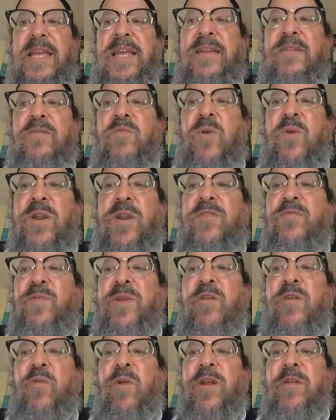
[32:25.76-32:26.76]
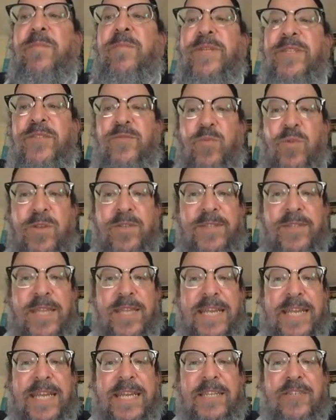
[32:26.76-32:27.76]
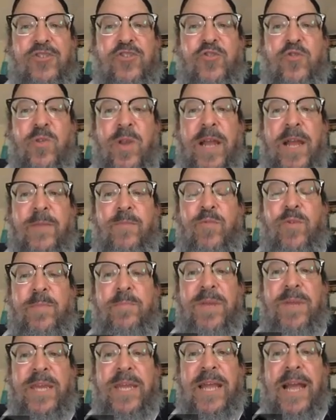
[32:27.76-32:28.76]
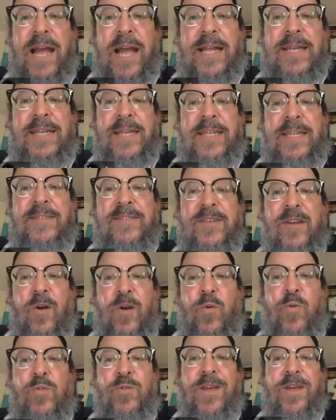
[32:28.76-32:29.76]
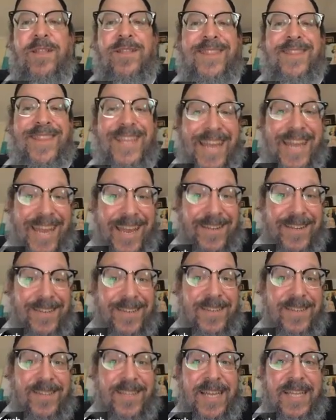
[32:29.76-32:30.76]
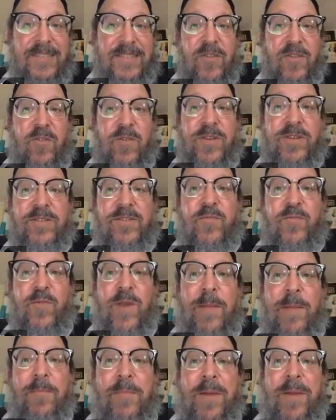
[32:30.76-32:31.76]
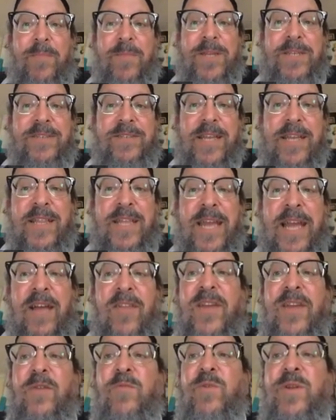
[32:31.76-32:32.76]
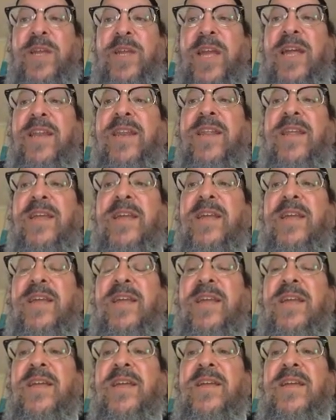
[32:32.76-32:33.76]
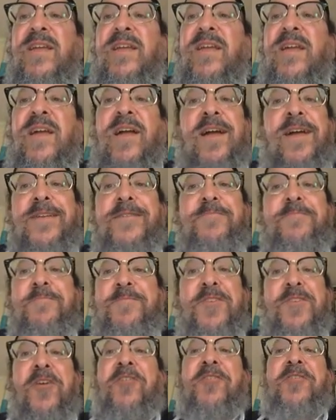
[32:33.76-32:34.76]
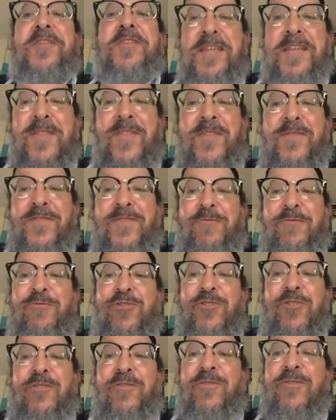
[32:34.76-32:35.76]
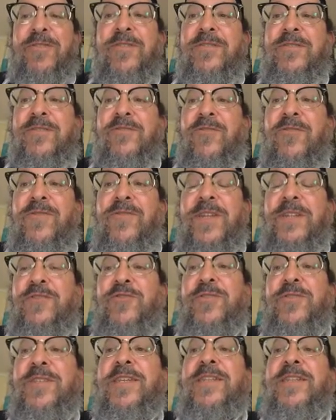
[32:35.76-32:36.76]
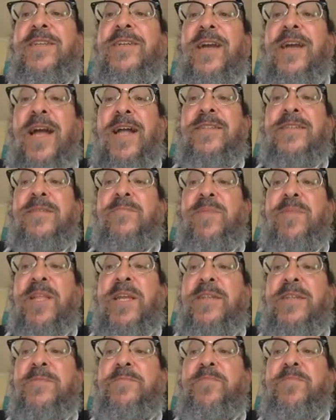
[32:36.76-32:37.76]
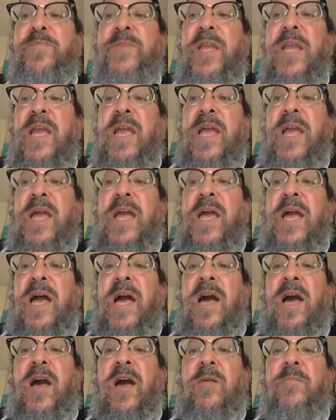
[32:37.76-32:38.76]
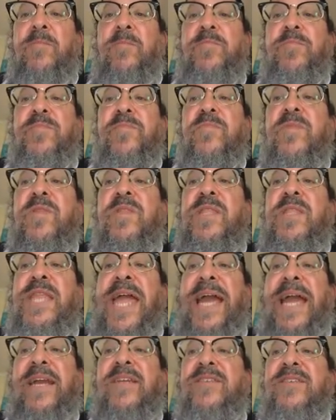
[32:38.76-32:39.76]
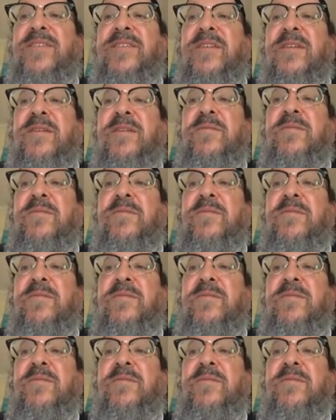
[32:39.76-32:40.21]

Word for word: it, one of the requirements was that each tribe would be on its own land. That's according to the Rambam. Exactly how that would get uh, done in the future is sort of interesting to contemplate. Um, next,